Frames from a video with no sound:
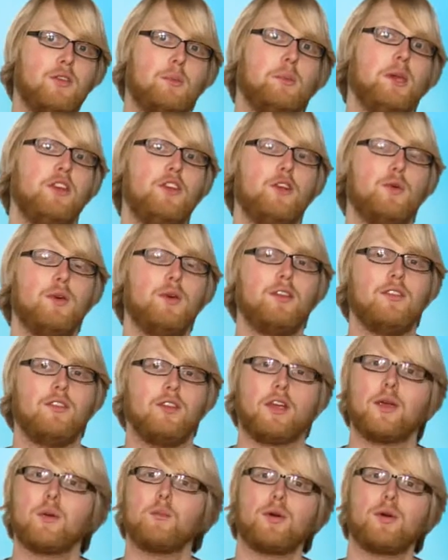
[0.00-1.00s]
be doing
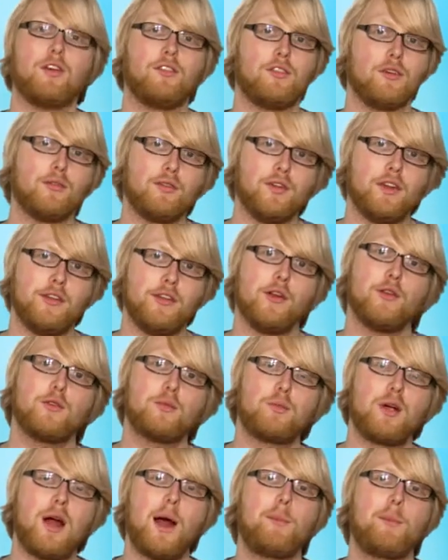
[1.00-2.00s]
to compress your videos
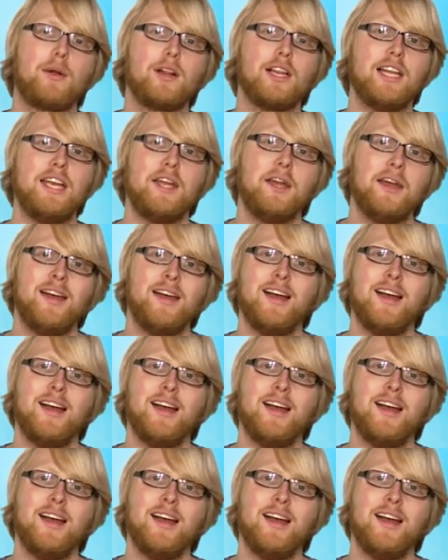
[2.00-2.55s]
properly.